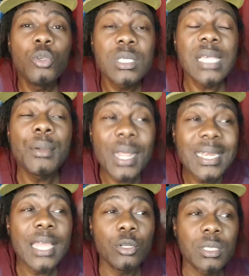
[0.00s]
you surrender
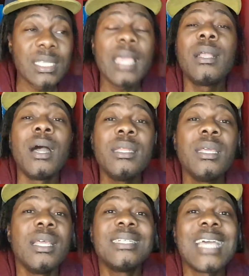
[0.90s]
and you say, God,
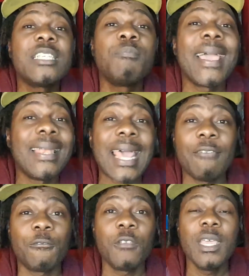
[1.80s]
touch my
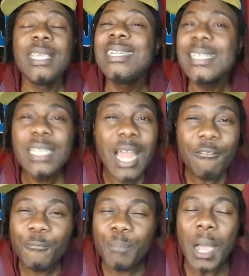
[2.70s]
life. He doesn't
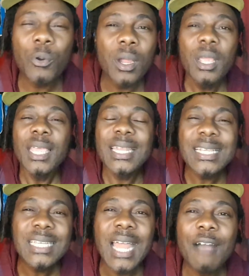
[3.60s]
have power. He
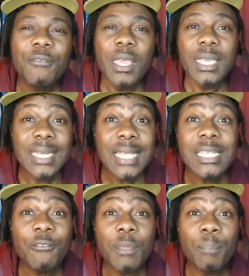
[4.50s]
does have
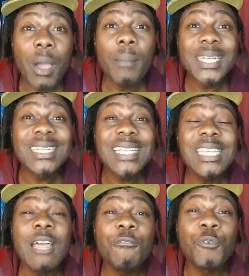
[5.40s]
the power, but he
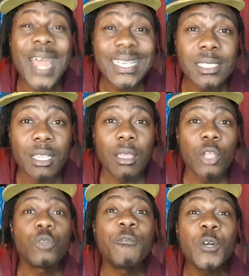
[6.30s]
doesn't have rights
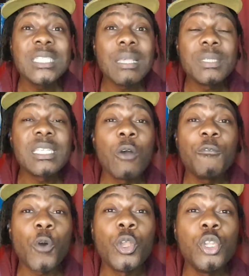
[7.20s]
to force himself
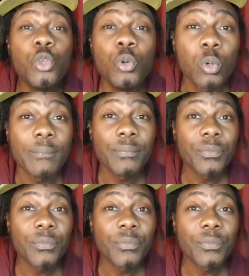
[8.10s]
on you.